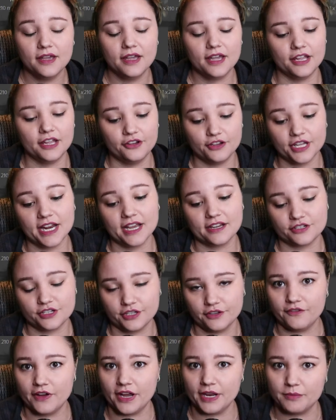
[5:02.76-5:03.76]
and you can
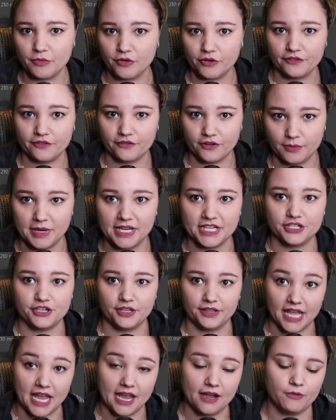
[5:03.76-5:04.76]
actually find more
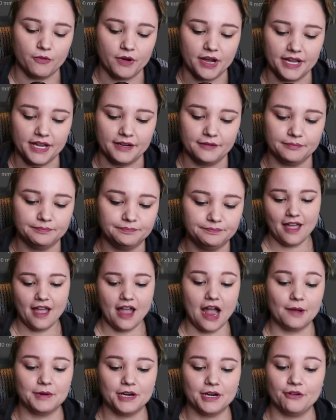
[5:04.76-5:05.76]
information that way.
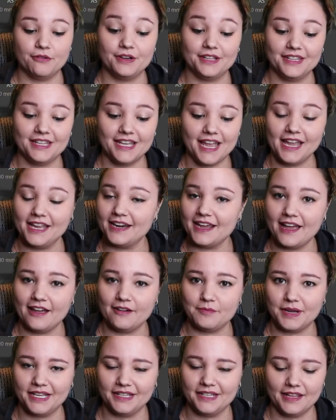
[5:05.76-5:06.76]
I'm going to go with
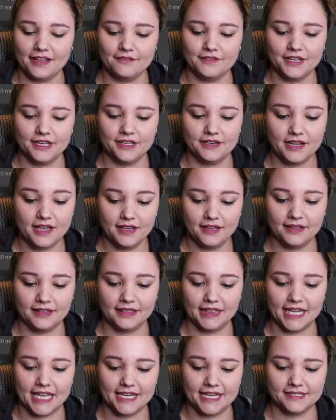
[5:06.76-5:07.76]
8.5 by 11
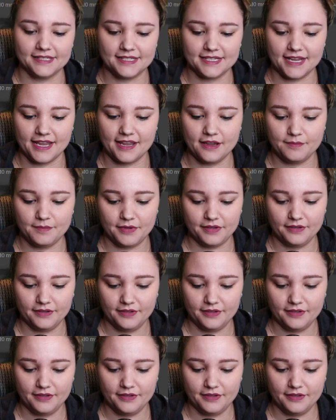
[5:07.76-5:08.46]
landscape.